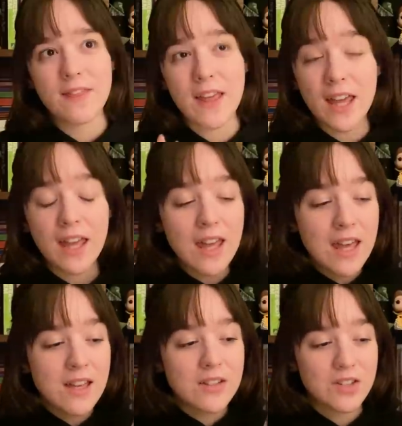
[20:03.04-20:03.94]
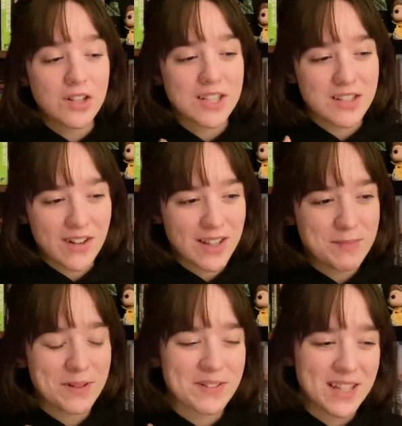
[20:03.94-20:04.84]
they start to
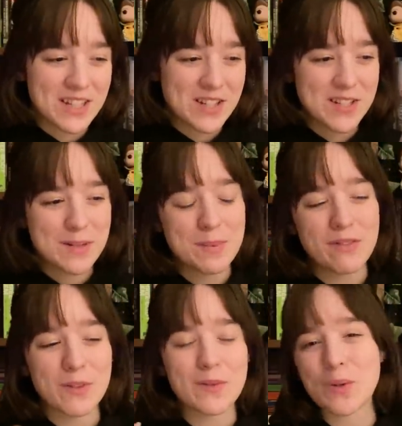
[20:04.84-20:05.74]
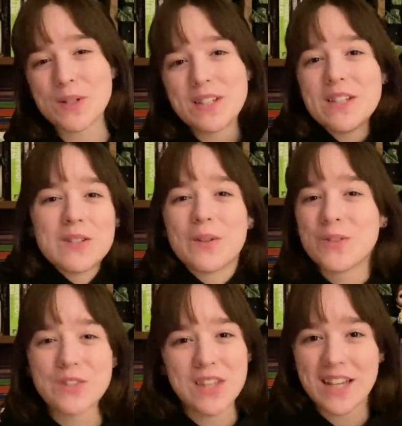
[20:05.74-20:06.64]
develop a relationship, even though of course it is all
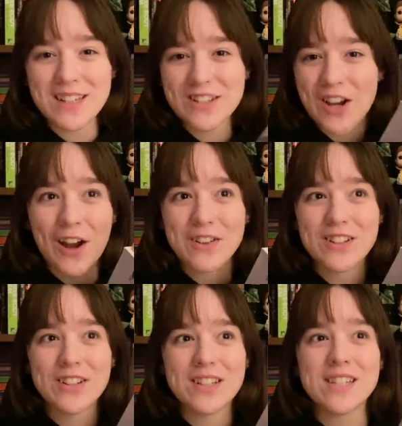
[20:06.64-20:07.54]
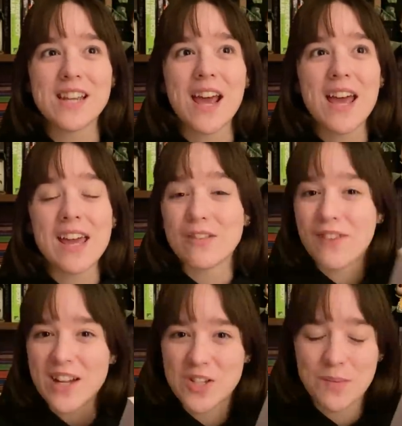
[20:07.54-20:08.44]
just like childhood
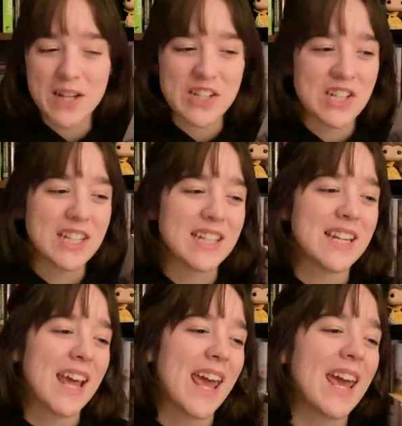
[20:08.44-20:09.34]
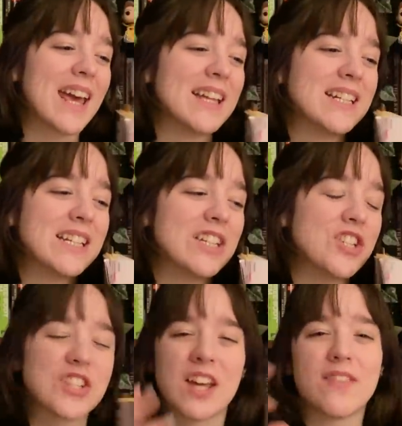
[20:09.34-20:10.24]
infatuation and
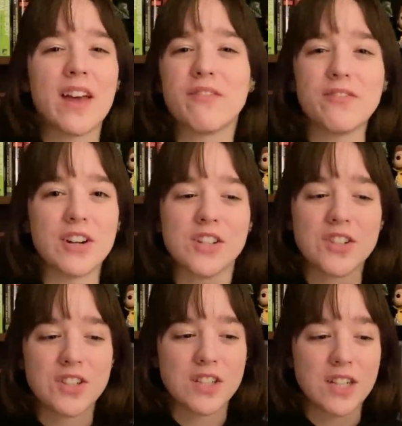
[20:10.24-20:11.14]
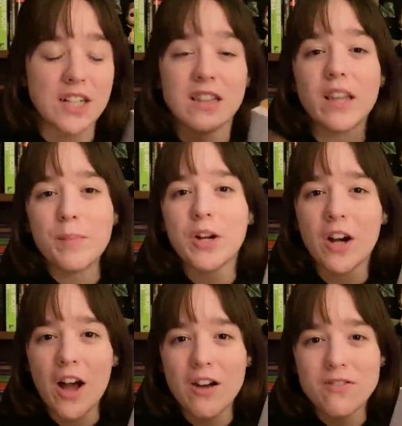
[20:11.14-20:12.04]
just kind of that first
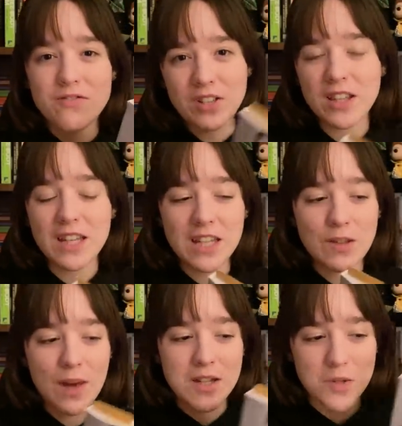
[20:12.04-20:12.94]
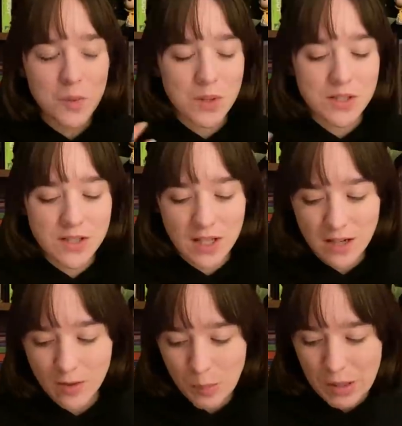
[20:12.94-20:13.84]
glimmer of feeling you get towards
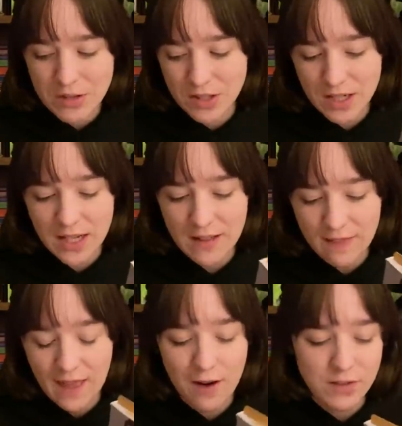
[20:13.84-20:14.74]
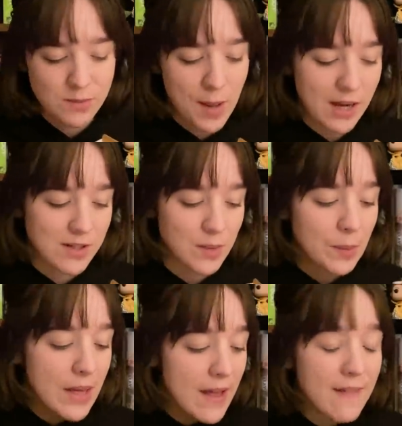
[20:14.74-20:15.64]
another person in that respect. So
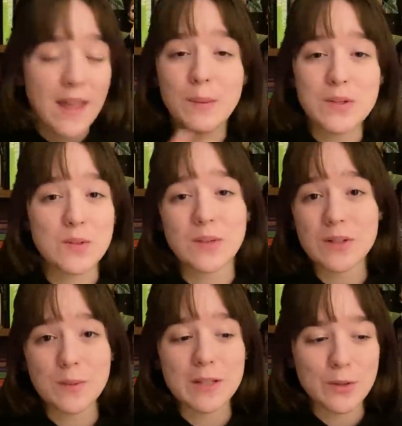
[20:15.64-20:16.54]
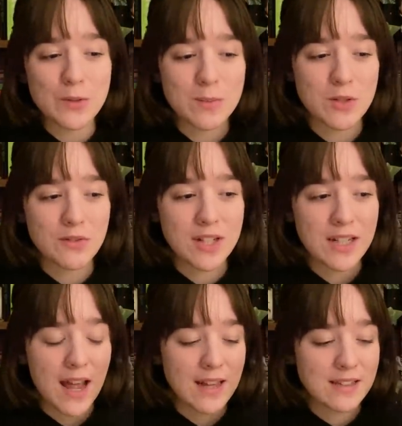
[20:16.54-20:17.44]
that was just really sweet and wholesome to
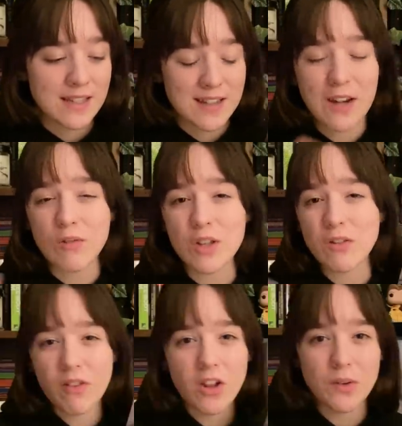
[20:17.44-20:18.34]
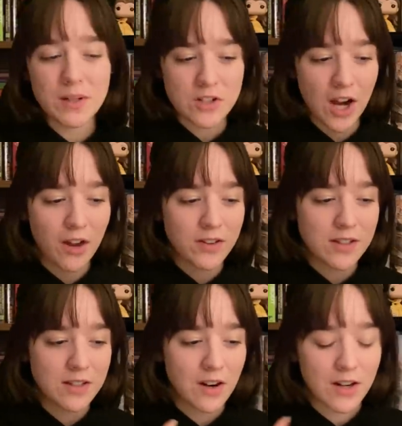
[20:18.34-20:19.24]
read, and that's kind of what you follow in
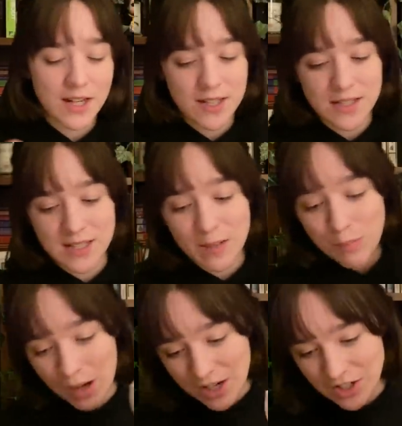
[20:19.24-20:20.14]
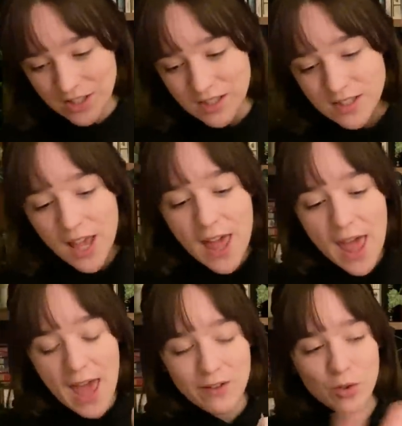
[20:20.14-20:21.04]
childhood are his impressions.
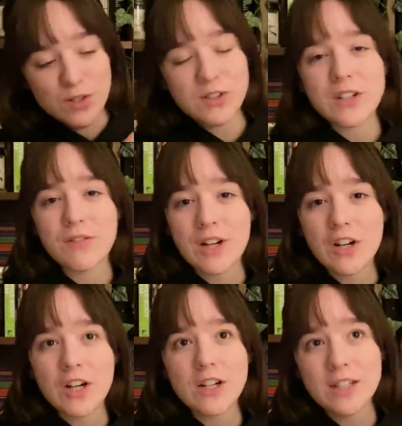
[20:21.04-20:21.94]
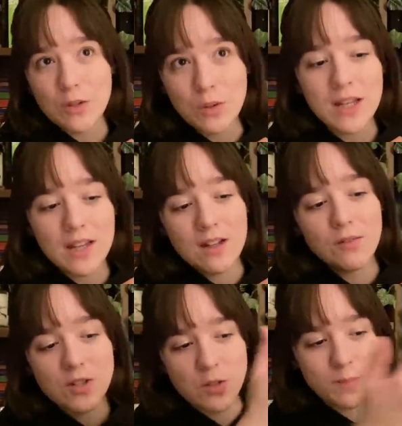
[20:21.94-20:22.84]
And of course our narrator Nikolinka
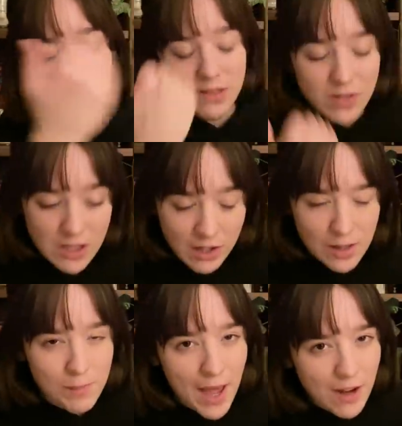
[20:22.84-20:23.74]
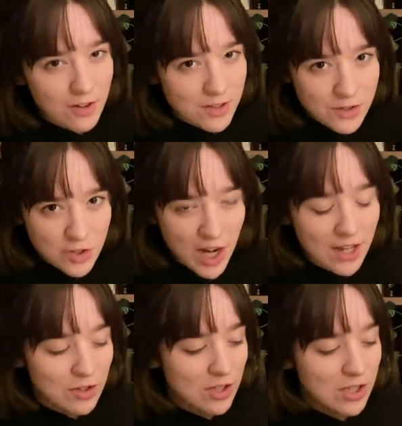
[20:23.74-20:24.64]
retrospectively looking back on his
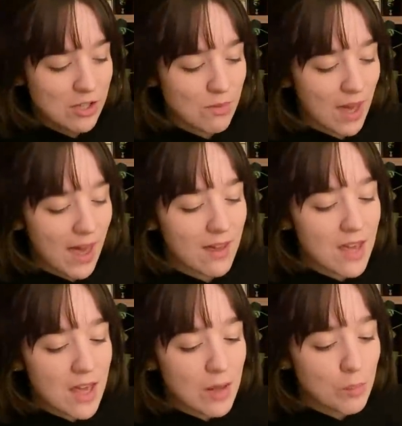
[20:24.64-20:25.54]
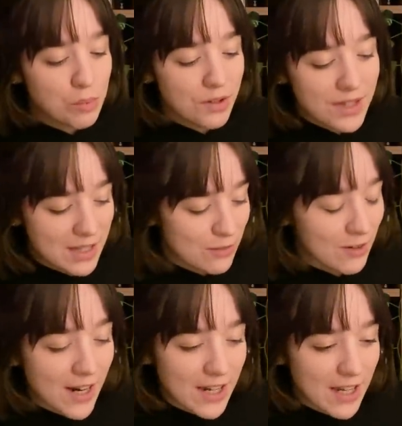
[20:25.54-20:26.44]
childhood. You get brilliant
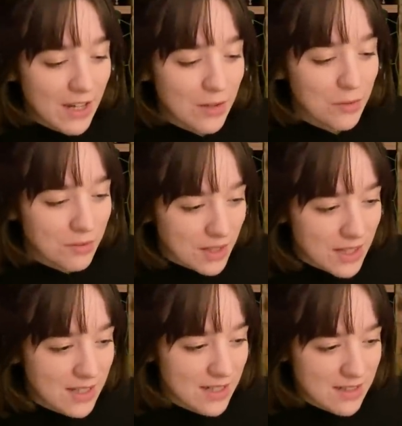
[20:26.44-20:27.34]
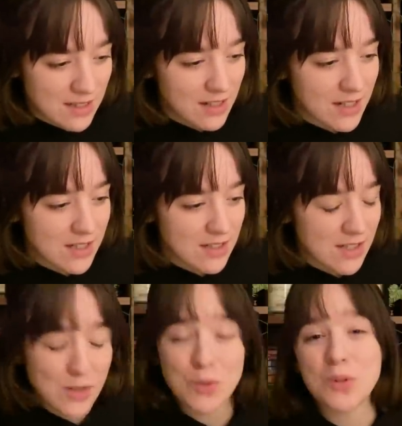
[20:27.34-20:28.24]
writing, really nice lines,
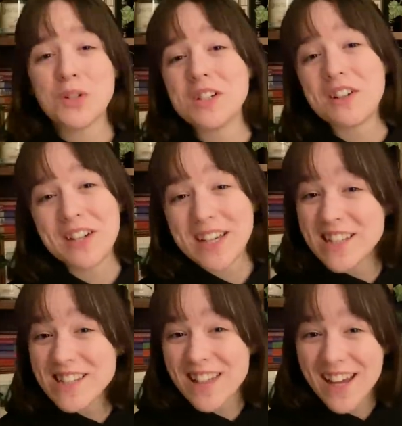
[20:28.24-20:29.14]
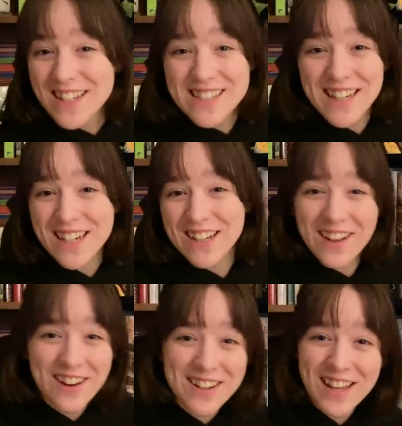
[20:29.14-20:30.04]
extraordinary insight and
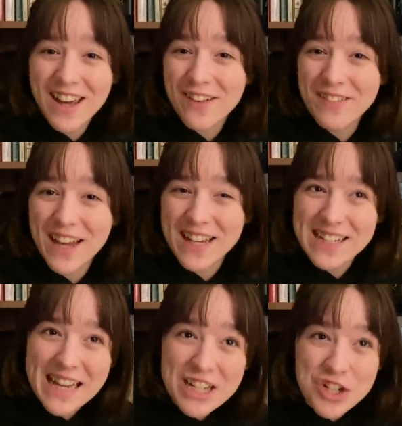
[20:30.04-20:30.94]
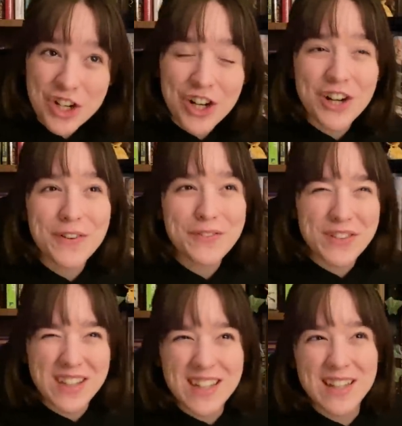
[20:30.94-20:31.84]
clarity of like nature,
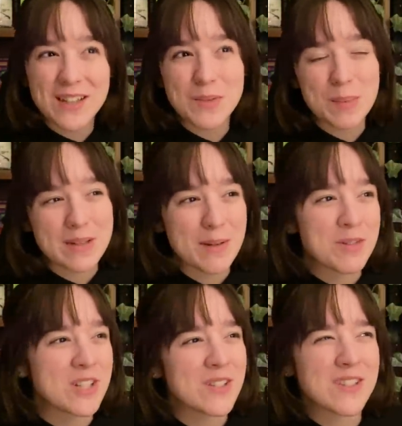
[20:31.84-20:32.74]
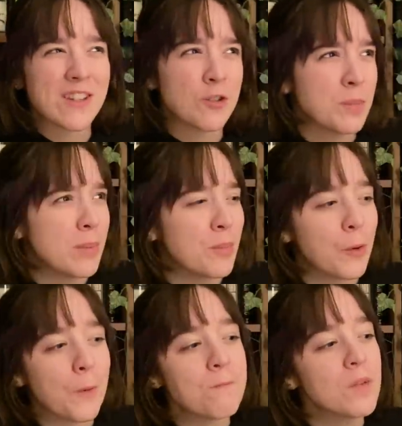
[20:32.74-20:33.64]
feelings, perceptions, other
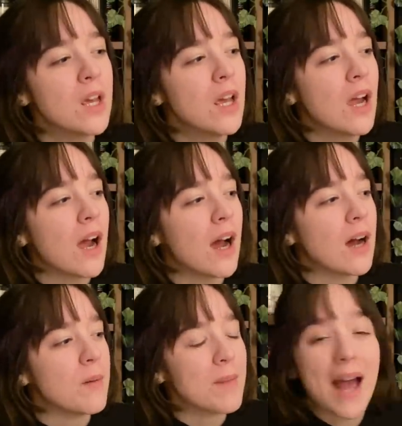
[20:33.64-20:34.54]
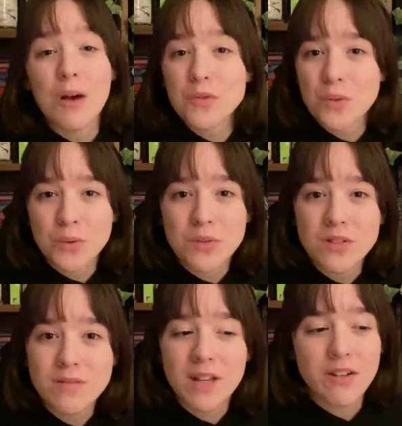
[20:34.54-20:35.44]
people,
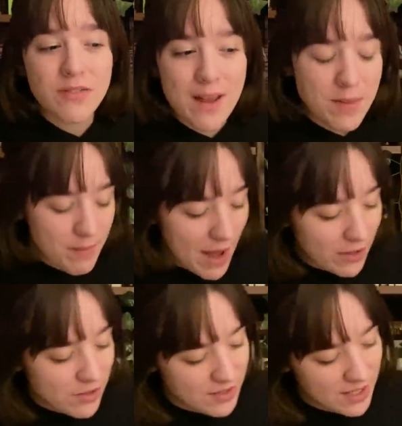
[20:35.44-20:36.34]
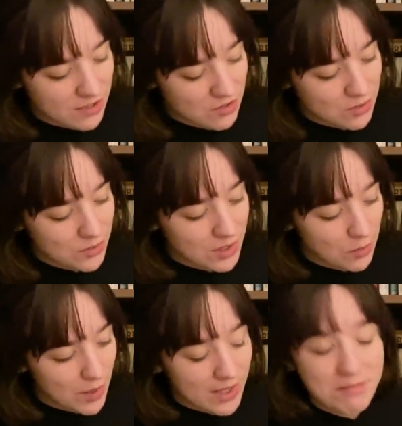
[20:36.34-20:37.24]
household and family matters, and it's just really
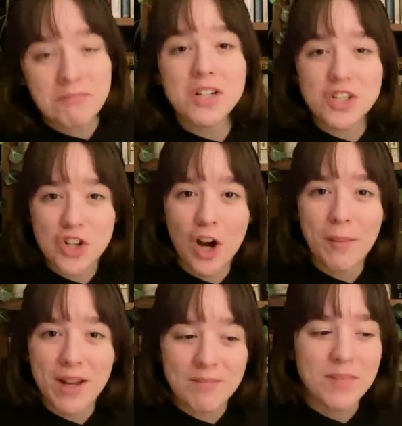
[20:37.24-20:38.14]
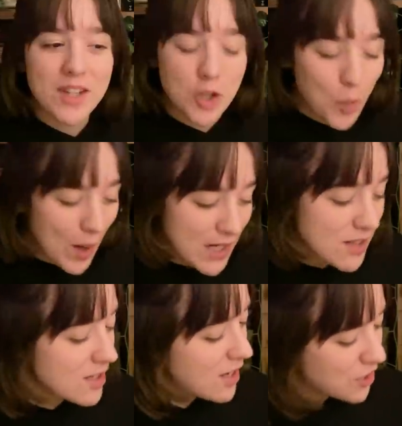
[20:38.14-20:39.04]
quite charming.
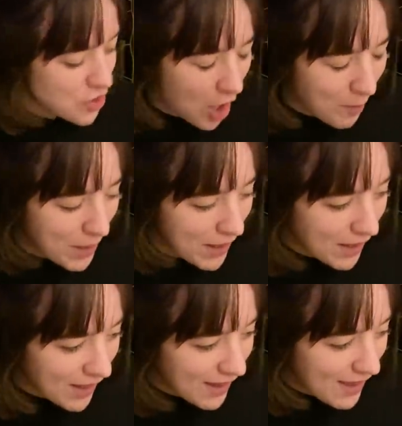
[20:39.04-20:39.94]
Quaint, charming,